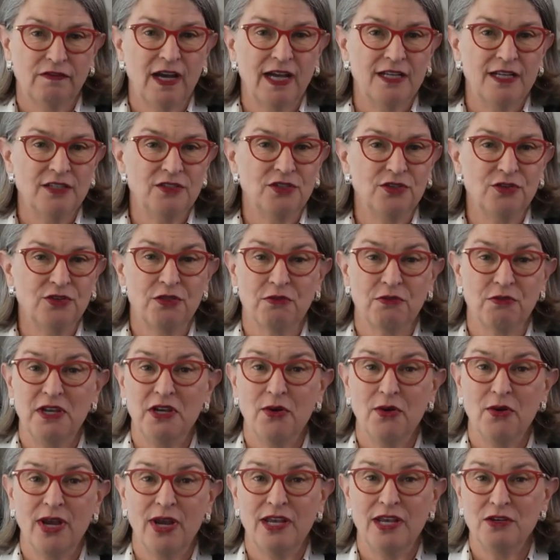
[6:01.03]
Pfizer, three
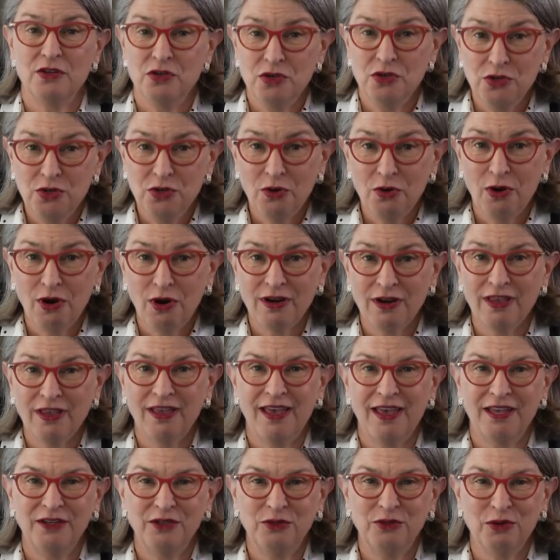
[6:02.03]
great New York
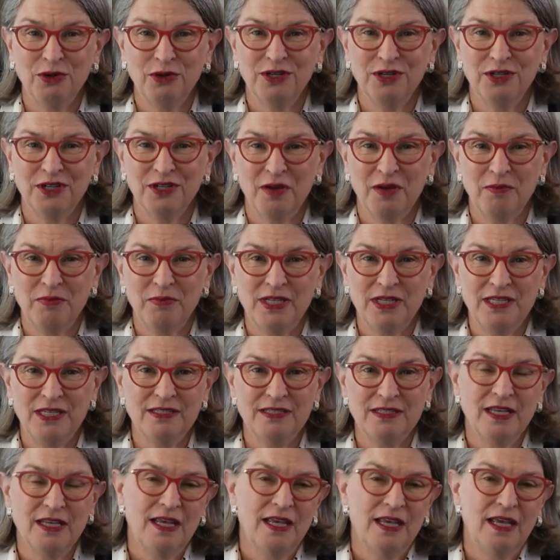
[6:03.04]
headquartered
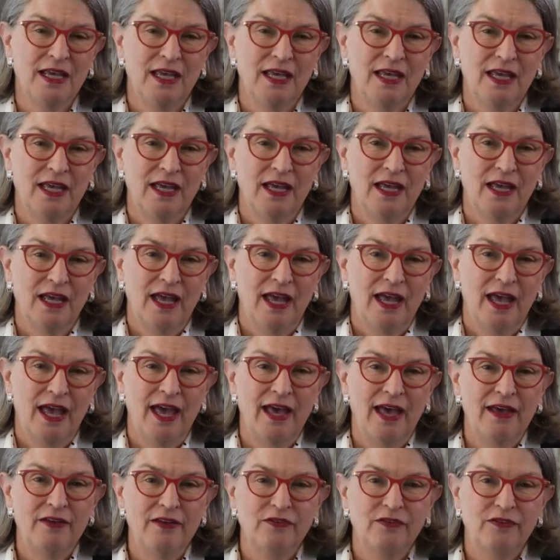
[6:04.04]
companies,
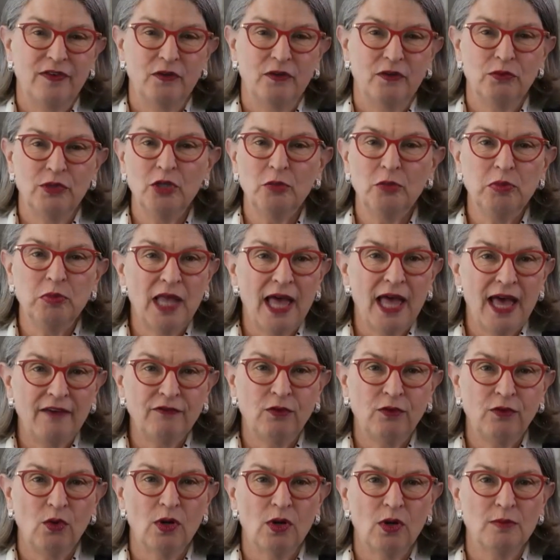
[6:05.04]
have real
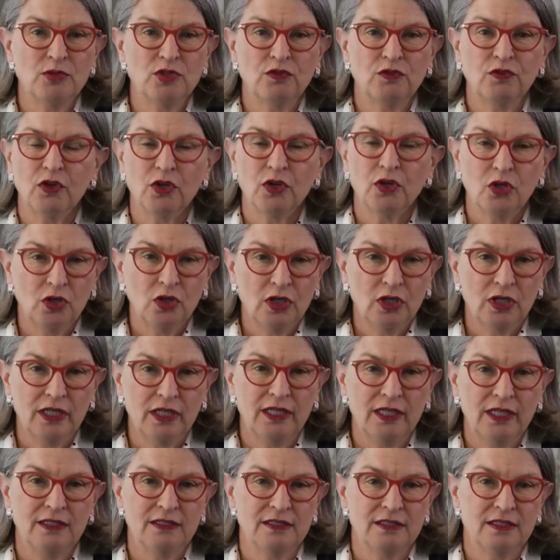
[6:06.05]
platforms for
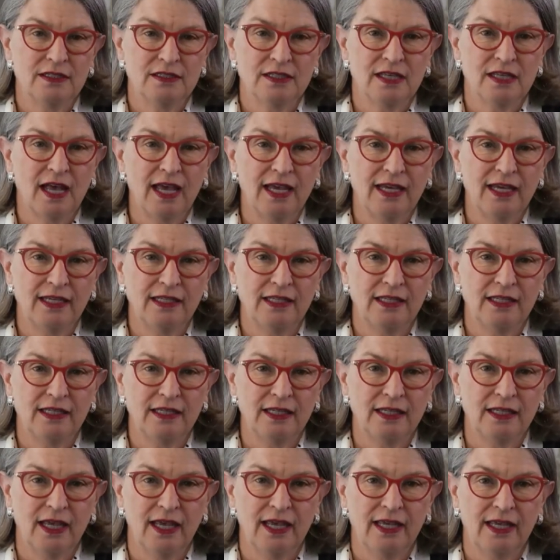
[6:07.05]
good in
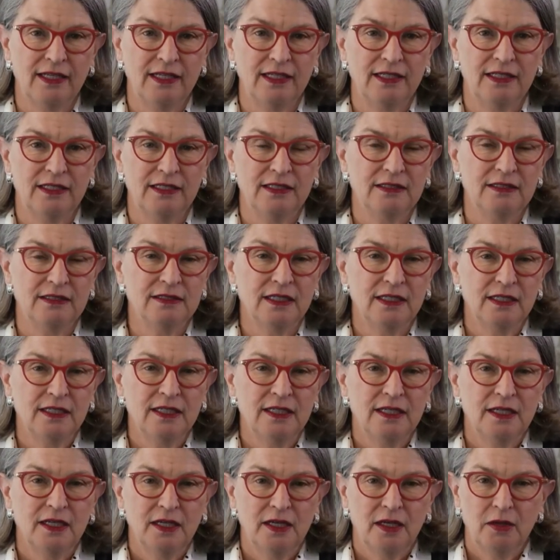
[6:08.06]
society. And it is
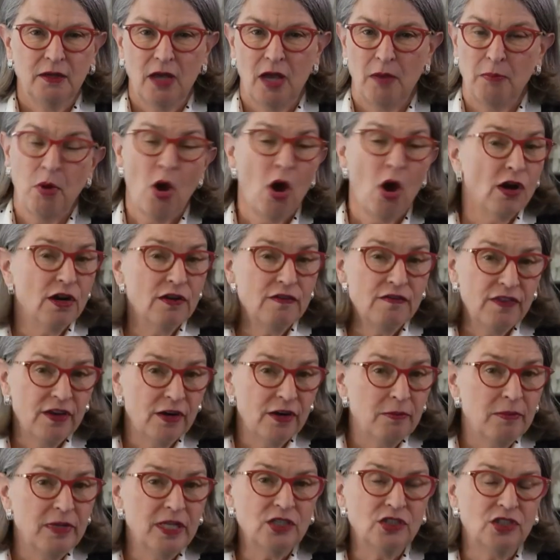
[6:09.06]
a part of
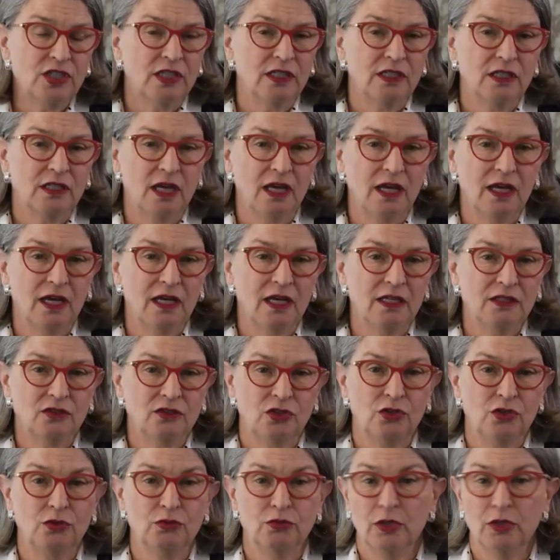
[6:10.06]
their mission uh,
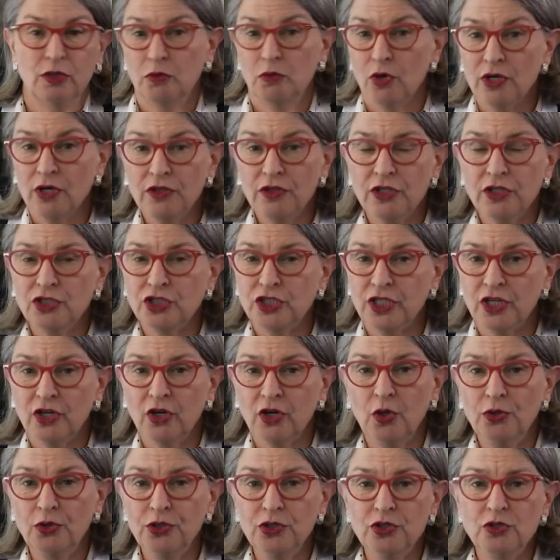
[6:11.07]
to reward their
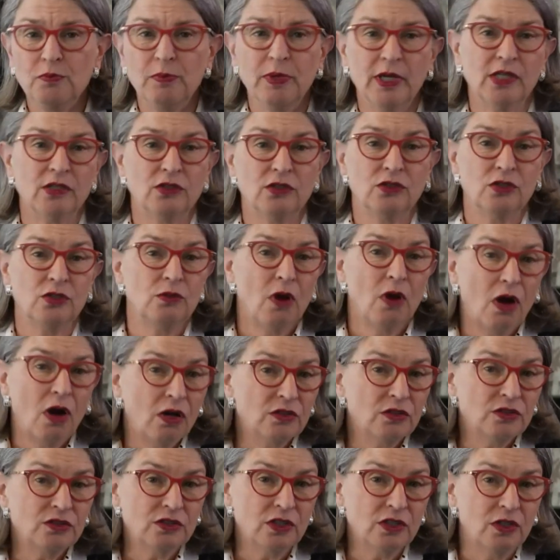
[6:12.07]
shareholders, but to
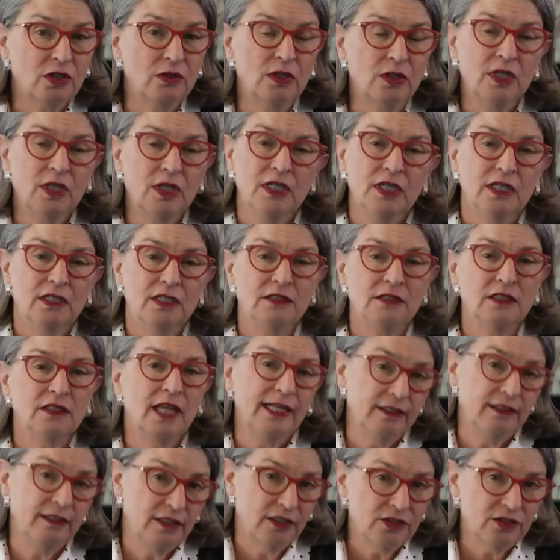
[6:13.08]
also
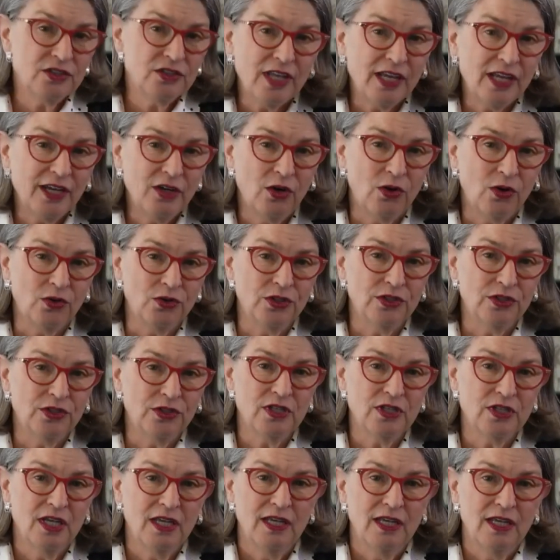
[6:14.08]
delight their
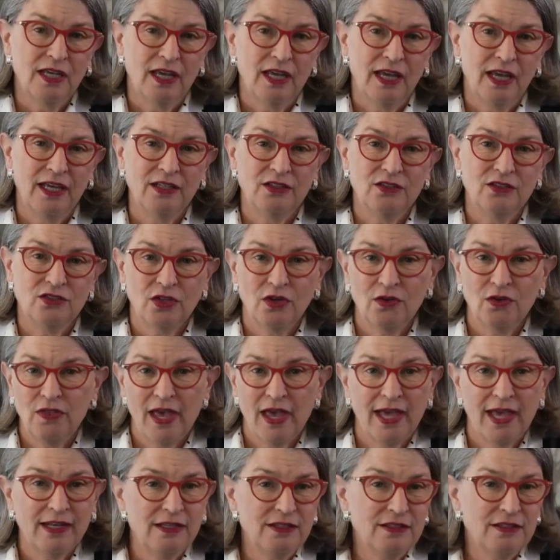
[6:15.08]
stakeholders. And so
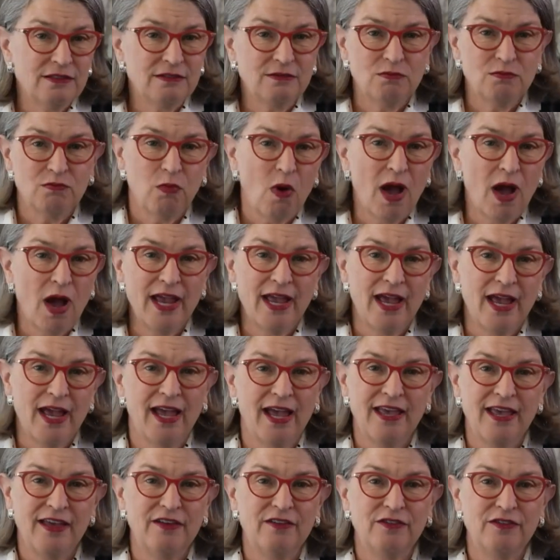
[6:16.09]
that is why
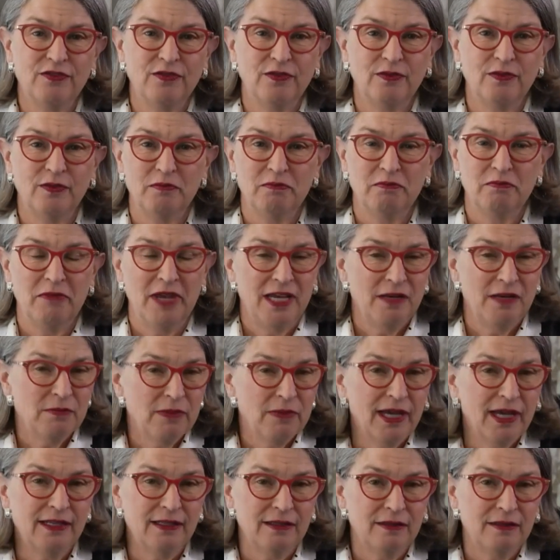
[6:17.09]
I have made
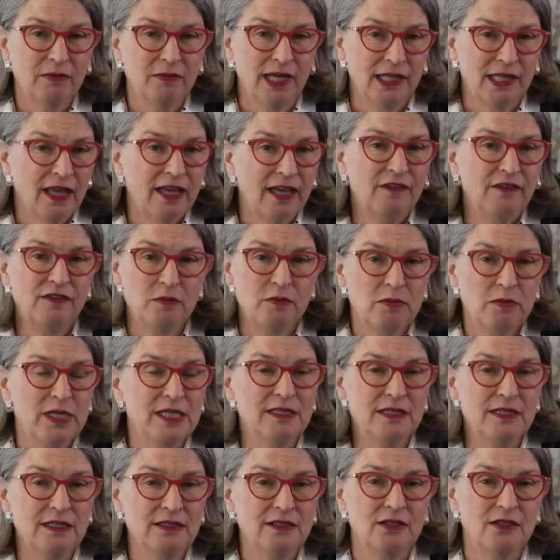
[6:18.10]
my, my life in
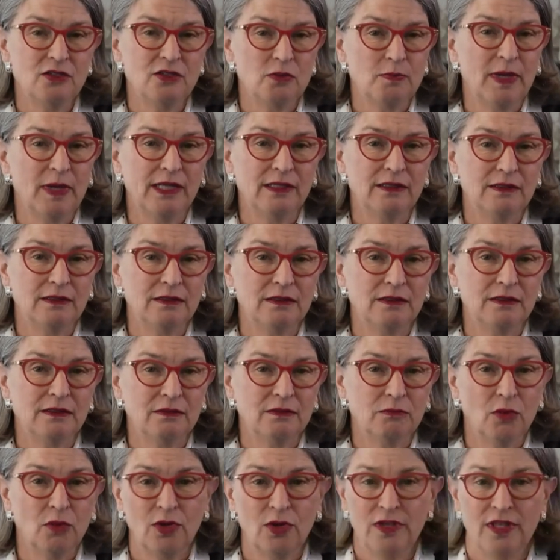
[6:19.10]
business and spent
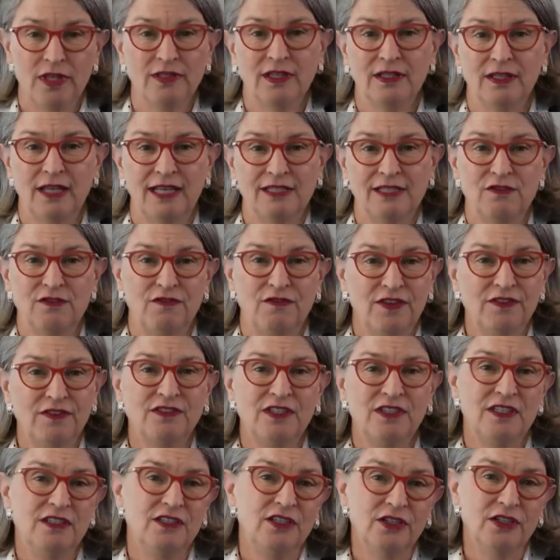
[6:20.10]
more than the last
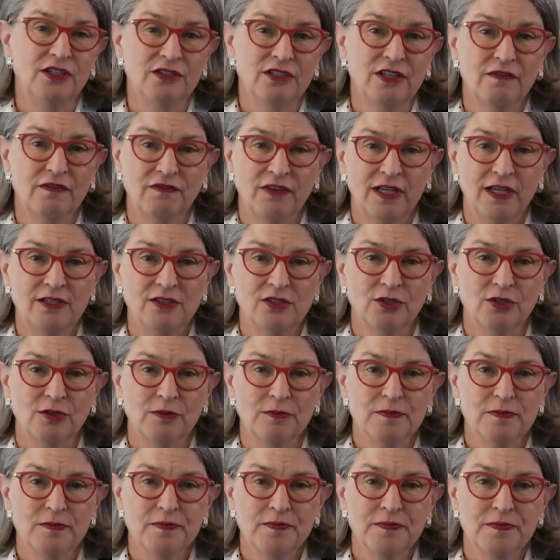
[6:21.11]
15 years at Pfizer.